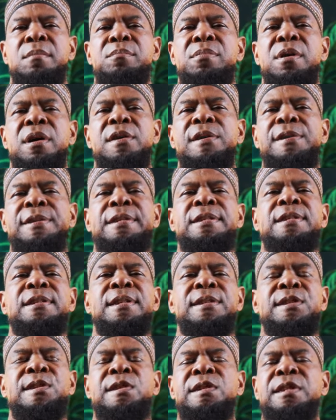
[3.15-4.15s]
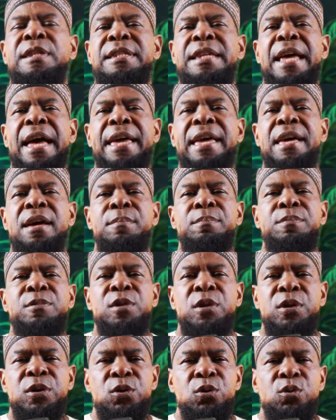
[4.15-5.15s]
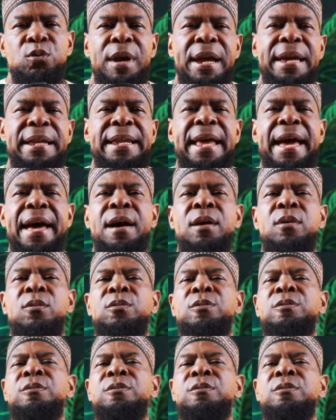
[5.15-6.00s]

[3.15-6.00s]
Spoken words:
Brothers and sisters, as I come to you right now,